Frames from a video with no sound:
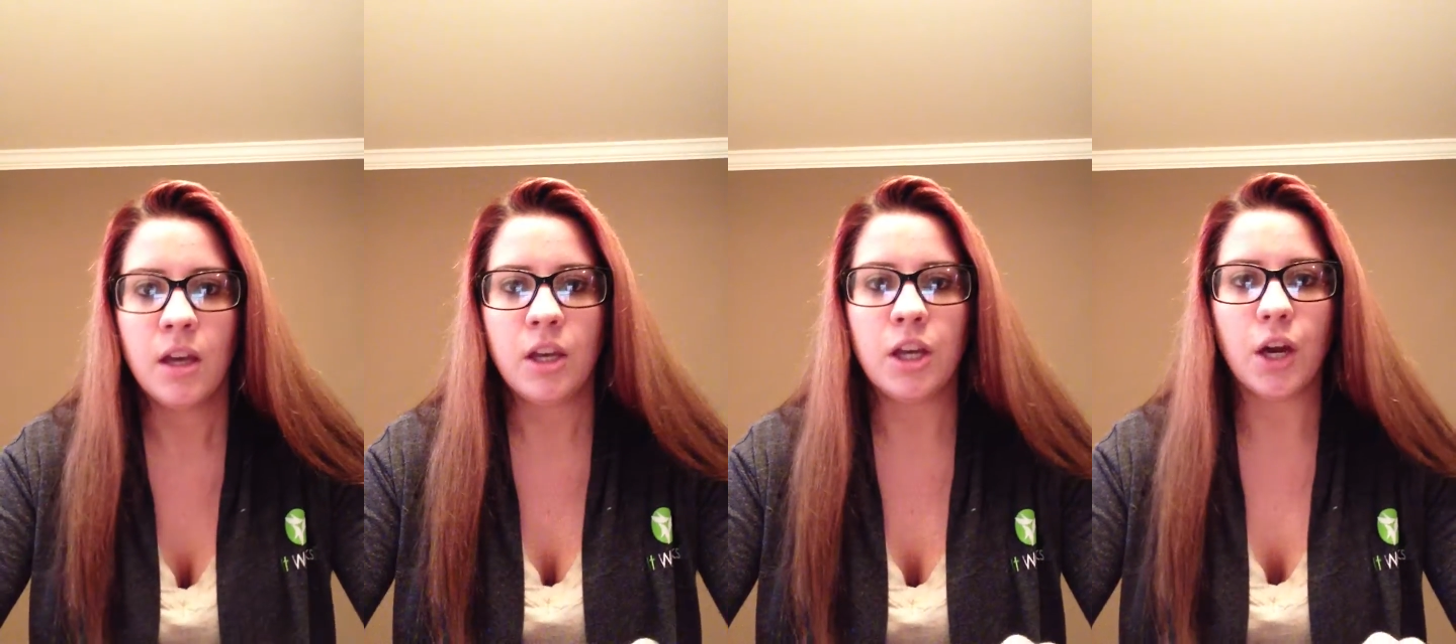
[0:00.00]

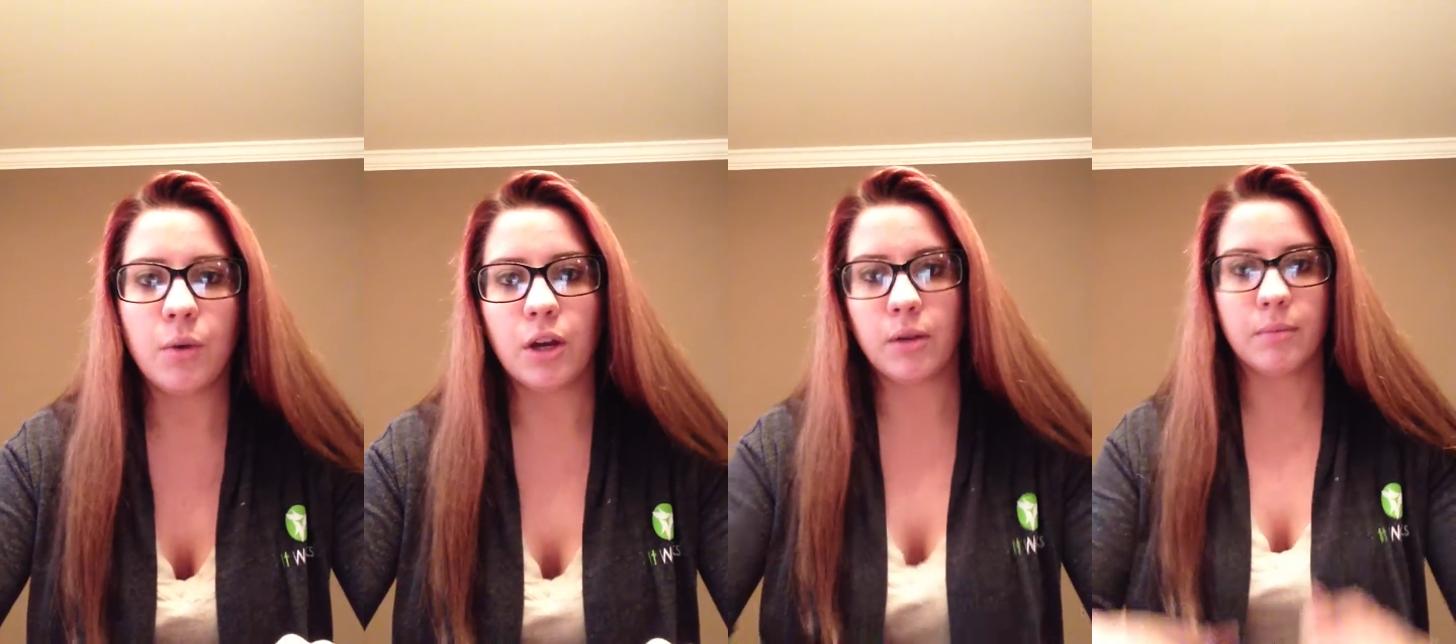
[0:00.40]

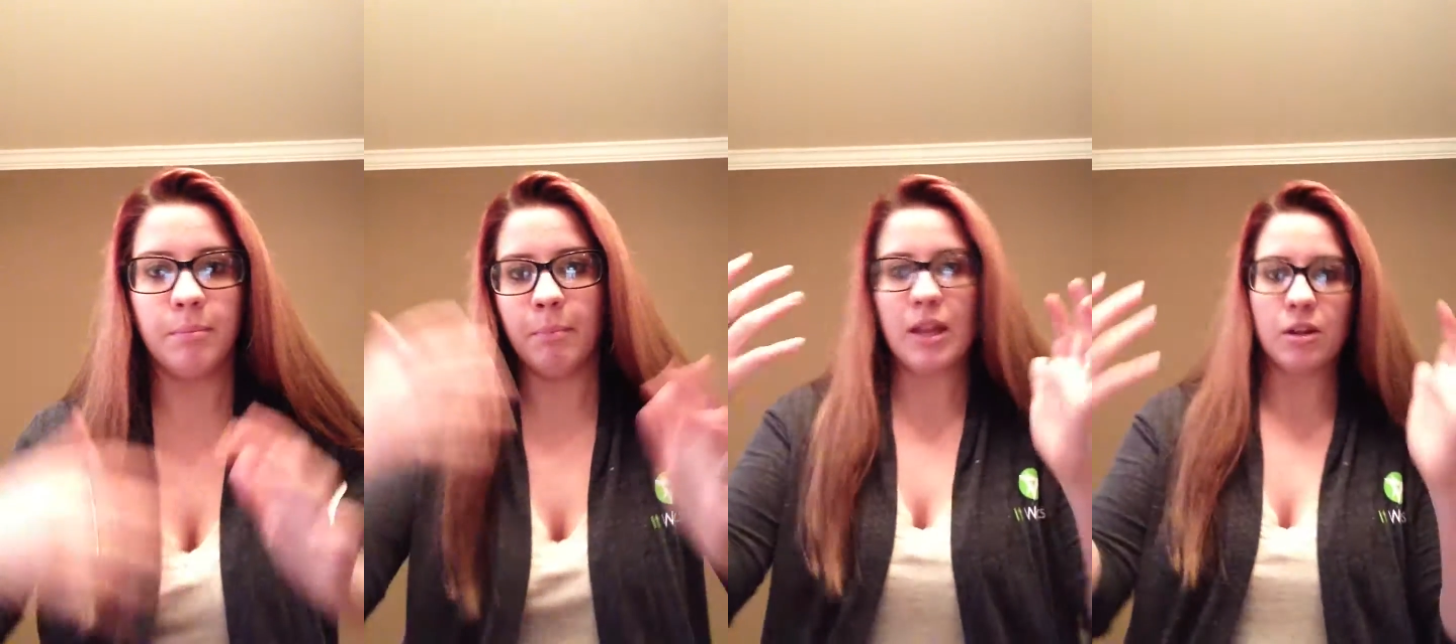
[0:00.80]
your
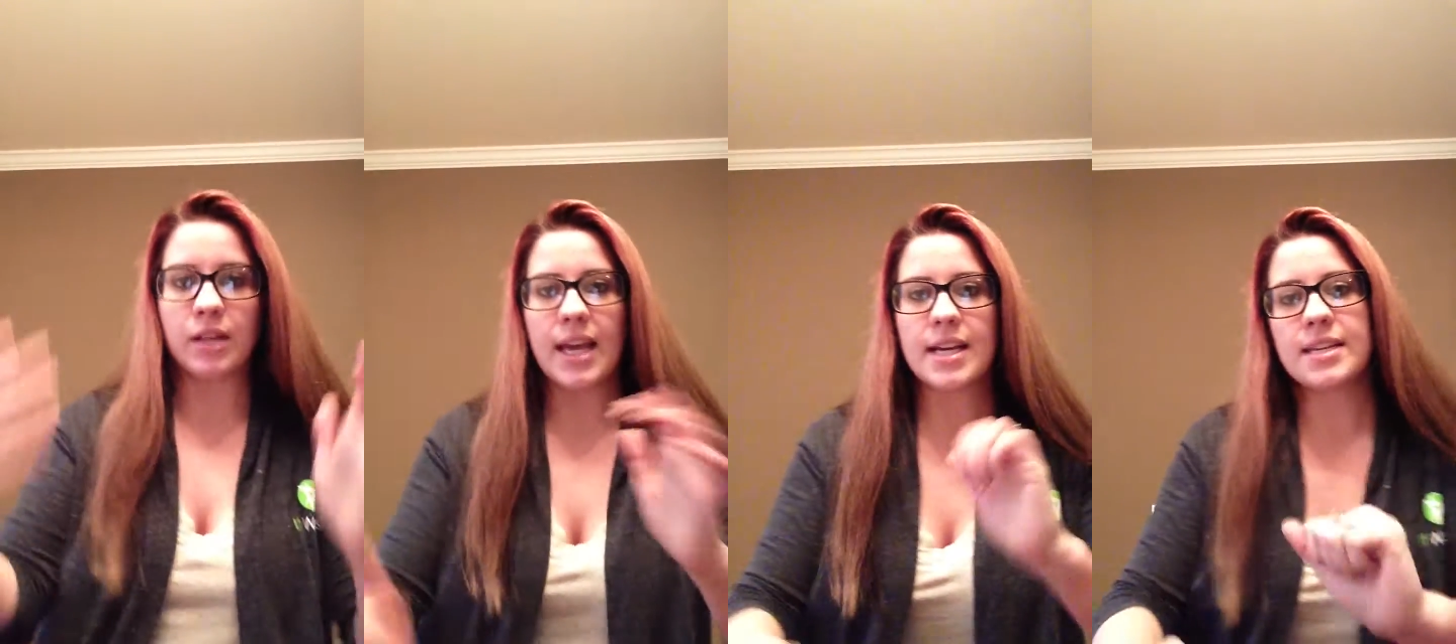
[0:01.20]

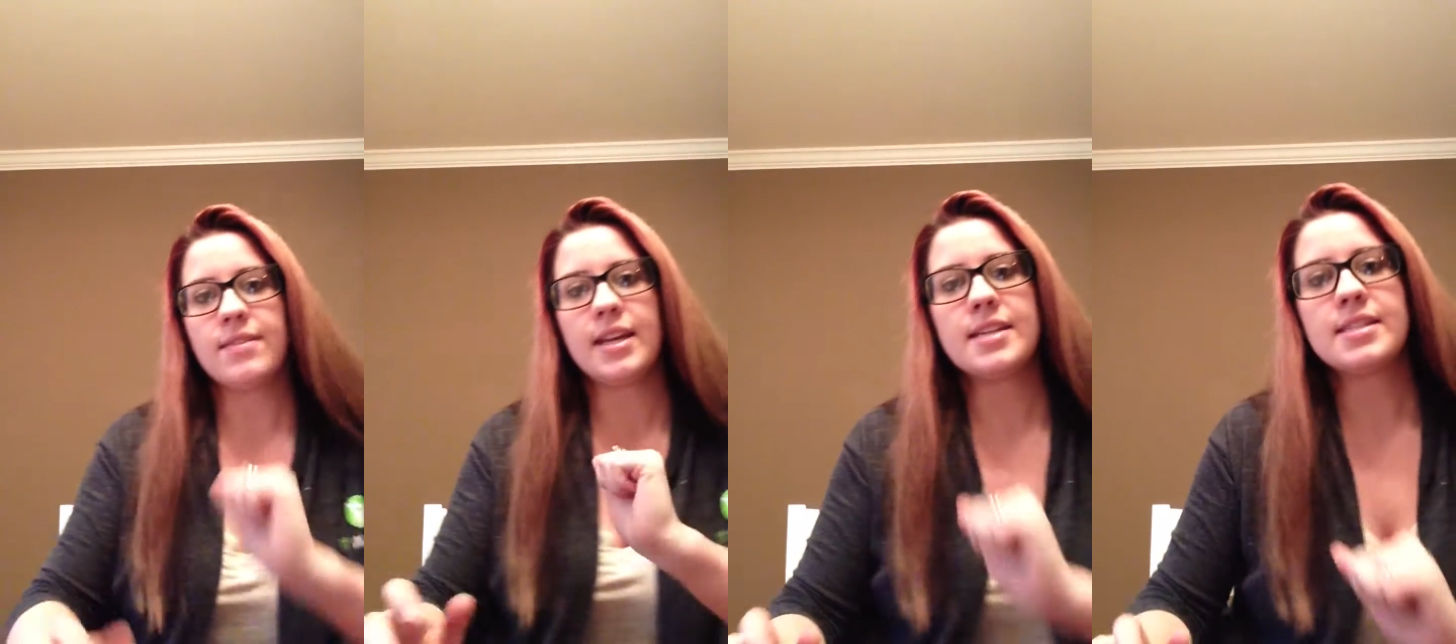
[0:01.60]
motherly
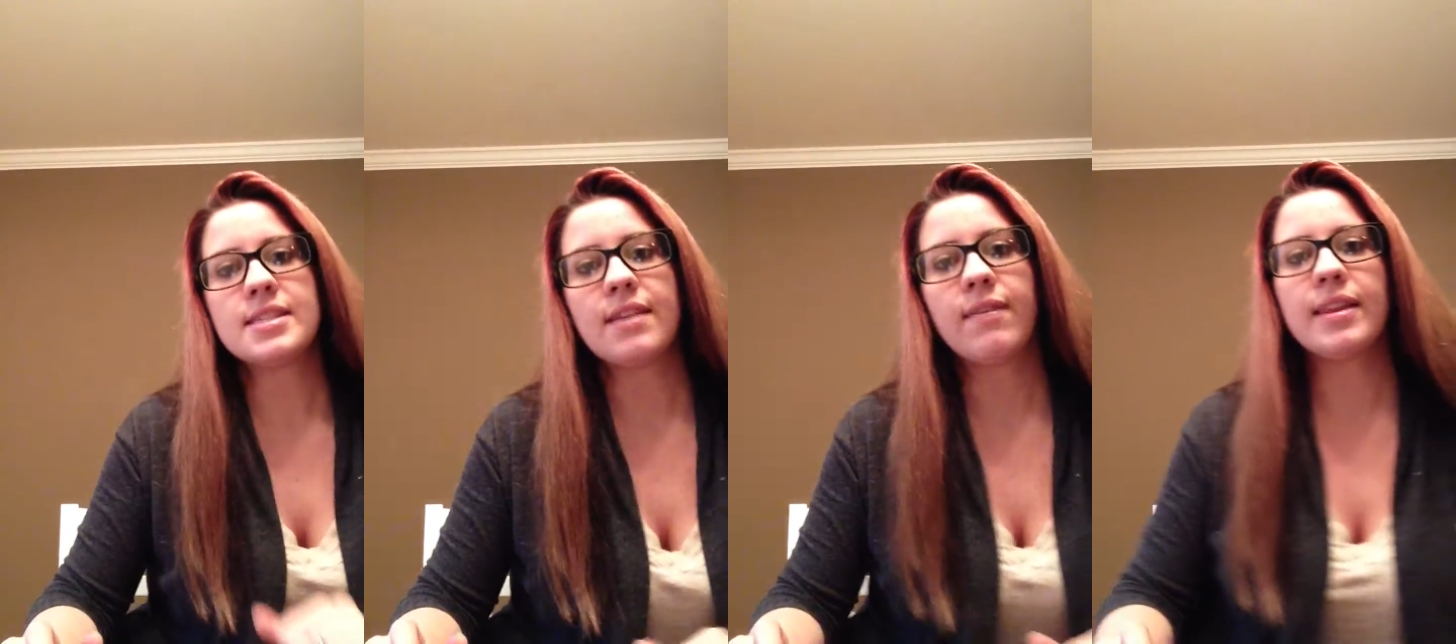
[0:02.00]
activities
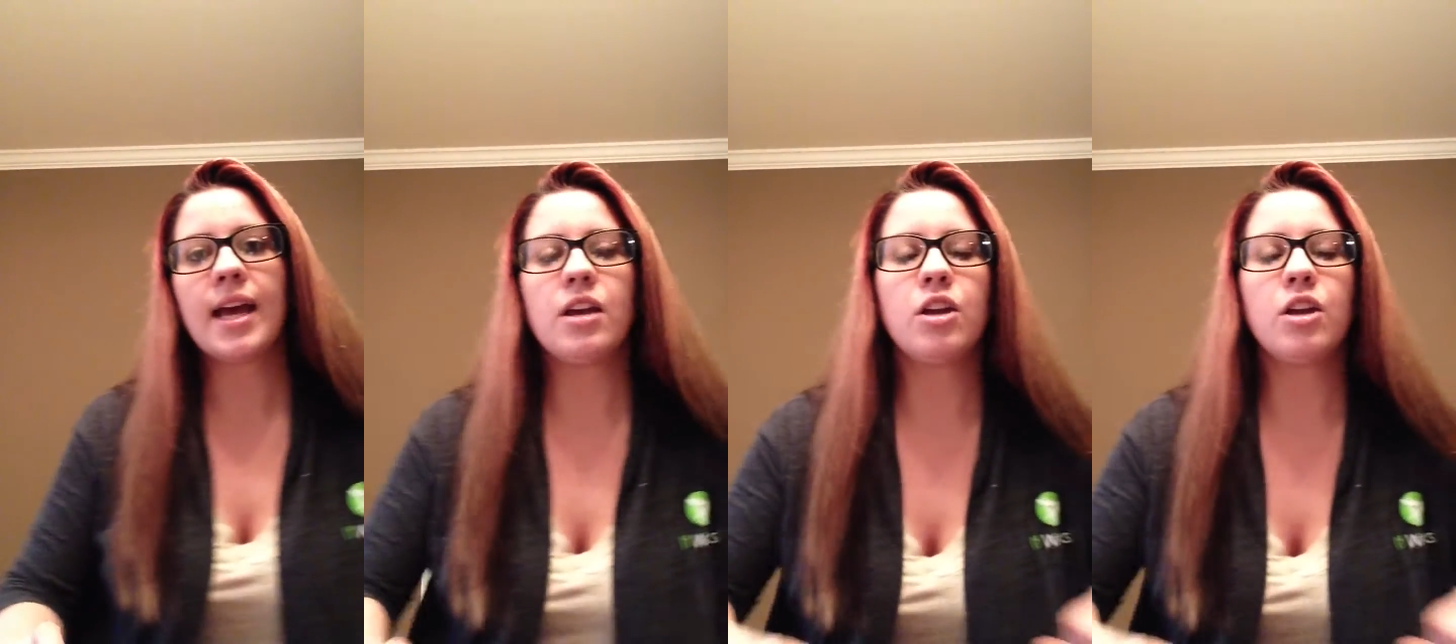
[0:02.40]
and stuff like that.